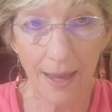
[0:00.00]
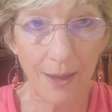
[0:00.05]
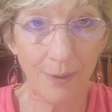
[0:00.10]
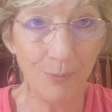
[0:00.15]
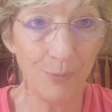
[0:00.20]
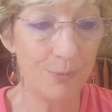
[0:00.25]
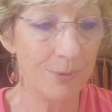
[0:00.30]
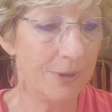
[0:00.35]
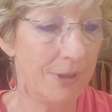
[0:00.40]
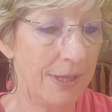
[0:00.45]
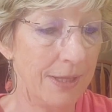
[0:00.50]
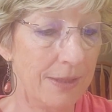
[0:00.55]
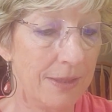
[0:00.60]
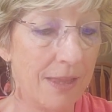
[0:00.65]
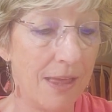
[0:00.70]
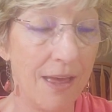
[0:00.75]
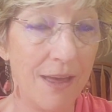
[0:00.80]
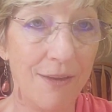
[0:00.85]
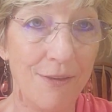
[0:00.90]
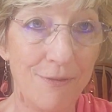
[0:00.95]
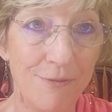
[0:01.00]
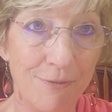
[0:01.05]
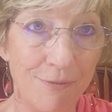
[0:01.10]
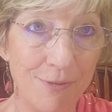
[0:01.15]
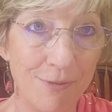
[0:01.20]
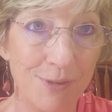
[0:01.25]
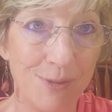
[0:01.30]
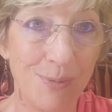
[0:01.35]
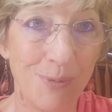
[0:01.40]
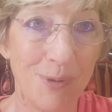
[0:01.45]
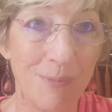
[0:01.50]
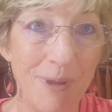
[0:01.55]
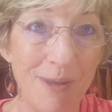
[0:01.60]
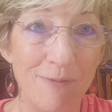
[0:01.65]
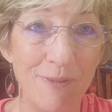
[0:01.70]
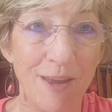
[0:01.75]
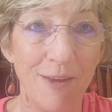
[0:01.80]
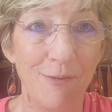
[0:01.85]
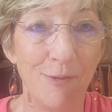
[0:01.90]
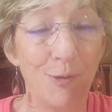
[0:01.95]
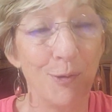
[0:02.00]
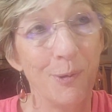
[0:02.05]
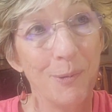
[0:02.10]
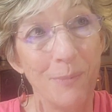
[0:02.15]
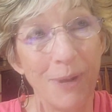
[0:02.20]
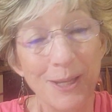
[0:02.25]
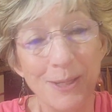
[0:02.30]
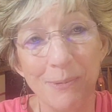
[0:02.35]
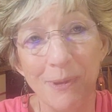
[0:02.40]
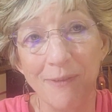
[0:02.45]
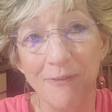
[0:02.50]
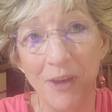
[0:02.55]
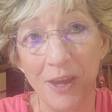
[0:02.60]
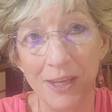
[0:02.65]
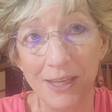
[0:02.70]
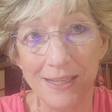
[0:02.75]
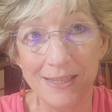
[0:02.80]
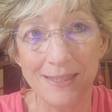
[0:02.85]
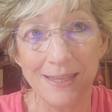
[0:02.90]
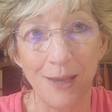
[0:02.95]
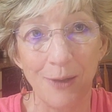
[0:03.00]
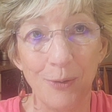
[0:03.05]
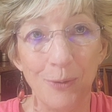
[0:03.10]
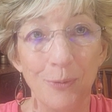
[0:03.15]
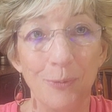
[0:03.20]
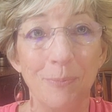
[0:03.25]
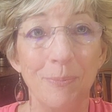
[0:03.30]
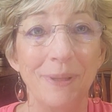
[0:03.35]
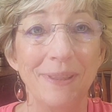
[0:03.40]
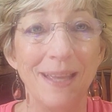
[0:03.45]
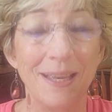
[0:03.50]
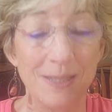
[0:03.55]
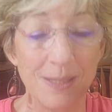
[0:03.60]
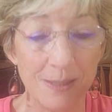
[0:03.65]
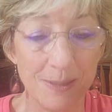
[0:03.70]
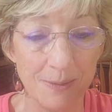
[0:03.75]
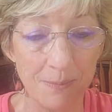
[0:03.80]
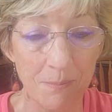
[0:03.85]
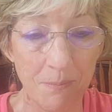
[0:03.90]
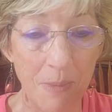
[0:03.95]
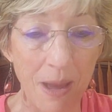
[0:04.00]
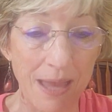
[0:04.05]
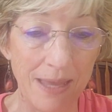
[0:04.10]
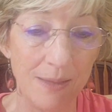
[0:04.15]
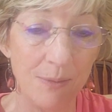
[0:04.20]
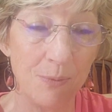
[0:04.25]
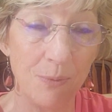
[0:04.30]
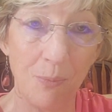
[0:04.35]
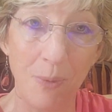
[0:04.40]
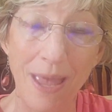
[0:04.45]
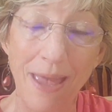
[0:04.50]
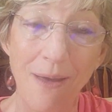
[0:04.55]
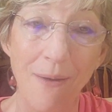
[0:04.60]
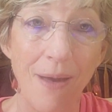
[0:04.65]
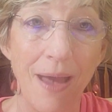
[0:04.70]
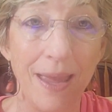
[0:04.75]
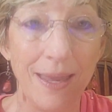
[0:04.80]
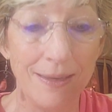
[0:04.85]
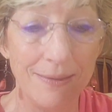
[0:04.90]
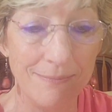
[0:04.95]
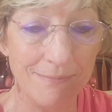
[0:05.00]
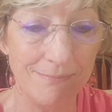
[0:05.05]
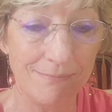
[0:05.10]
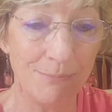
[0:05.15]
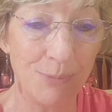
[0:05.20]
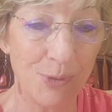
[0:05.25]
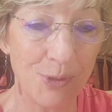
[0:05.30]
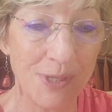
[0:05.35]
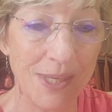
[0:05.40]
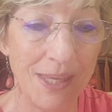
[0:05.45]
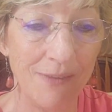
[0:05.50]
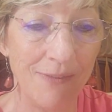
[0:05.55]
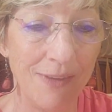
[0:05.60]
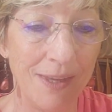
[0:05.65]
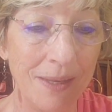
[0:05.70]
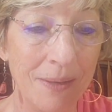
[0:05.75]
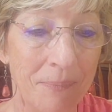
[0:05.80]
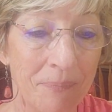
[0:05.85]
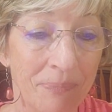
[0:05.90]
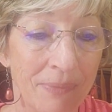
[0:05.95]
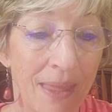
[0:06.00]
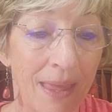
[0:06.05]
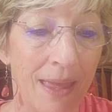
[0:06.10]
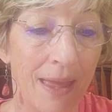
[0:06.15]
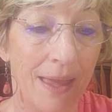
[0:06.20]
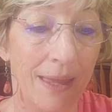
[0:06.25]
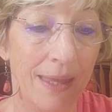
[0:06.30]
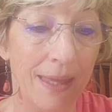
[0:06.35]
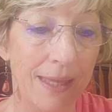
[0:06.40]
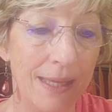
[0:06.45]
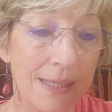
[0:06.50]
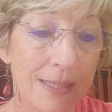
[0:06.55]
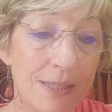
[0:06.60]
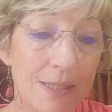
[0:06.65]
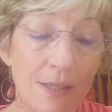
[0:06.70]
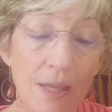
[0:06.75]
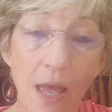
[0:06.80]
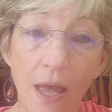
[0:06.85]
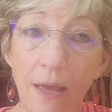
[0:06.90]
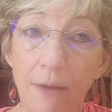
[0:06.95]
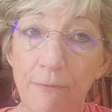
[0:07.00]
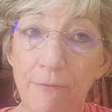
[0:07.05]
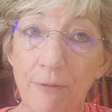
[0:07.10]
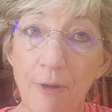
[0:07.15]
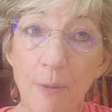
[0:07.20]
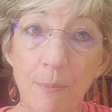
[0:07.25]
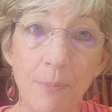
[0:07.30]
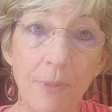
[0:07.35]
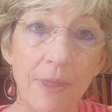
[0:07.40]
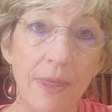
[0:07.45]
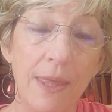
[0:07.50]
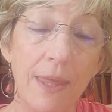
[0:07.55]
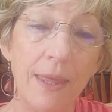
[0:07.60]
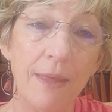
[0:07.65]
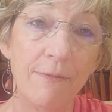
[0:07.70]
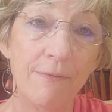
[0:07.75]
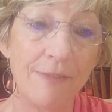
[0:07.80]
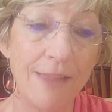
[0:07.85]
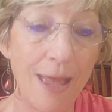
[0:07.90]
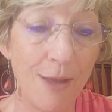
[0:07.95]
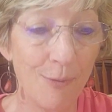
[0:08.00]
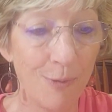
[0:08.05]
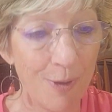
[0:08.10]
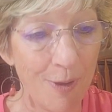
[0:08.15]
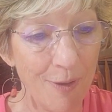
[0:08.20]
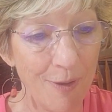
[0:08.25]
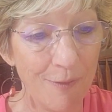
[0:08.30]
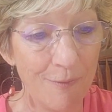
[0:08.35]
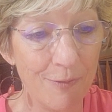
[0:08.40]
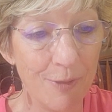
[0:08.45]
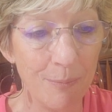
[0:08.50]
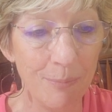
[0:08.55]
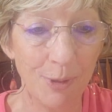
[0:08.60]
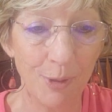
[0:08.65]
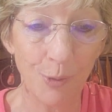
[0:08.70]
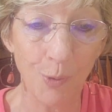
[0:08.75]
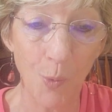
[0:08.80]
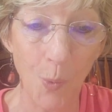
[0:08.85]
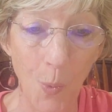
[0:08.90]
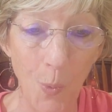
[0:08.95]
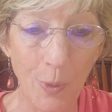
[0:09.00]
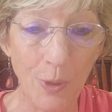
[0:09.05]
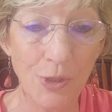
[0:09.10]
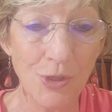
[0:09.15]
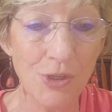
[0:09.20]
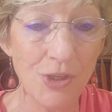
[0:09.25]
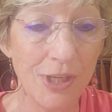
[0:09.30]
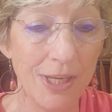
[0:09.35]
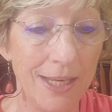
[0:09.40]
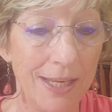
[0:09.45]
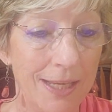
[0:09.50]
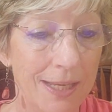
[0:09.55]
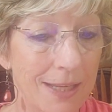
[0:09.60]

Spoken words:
I really love. It's one of my favorite. It reminds me of honeysuckle, but that's how I perceive it. It's from the flower of the bitter orange. It